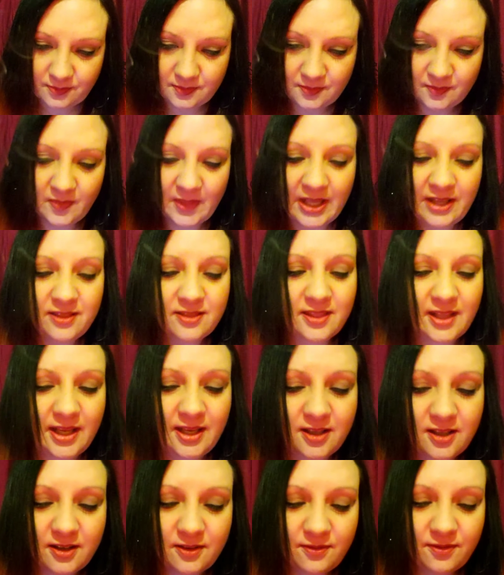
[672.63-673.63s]
They
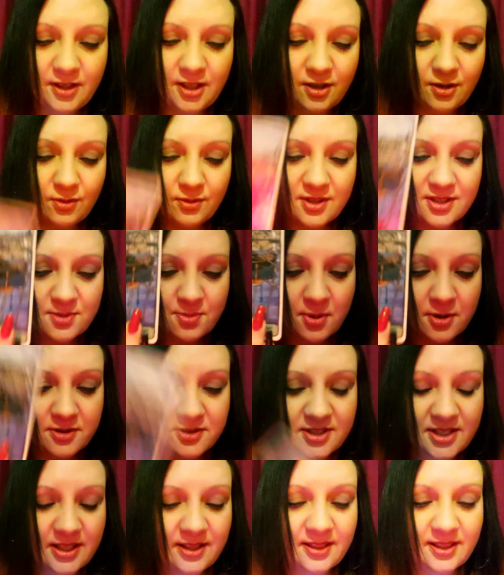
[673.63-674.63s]
think of you. This
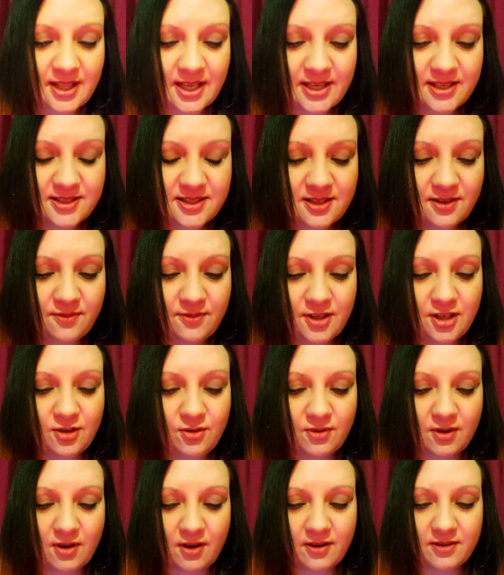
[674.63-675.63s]
person thinks of you
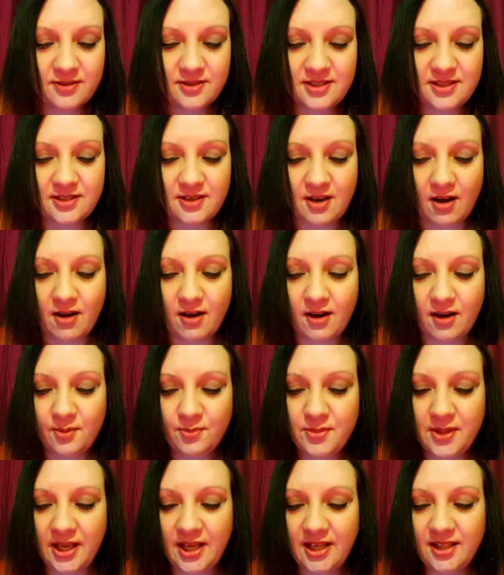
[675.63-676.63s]
nonstop.
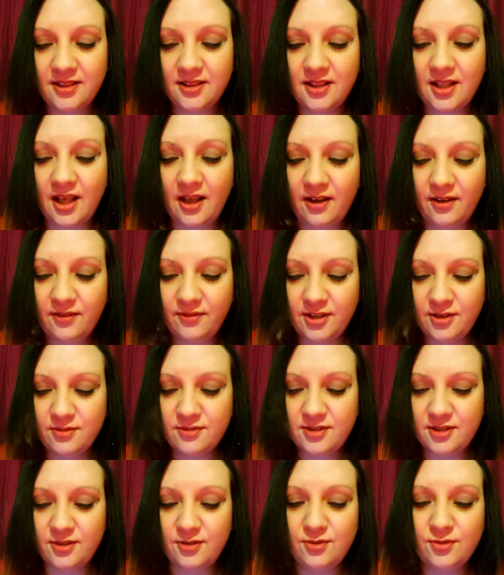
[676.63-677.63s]
They love you
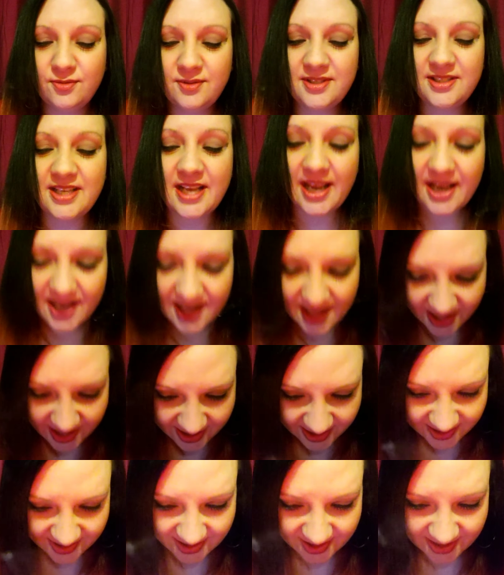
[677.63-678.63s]
to
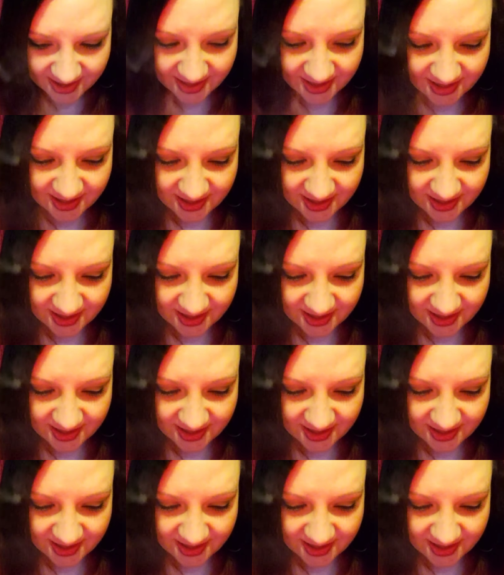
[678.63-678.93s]
death.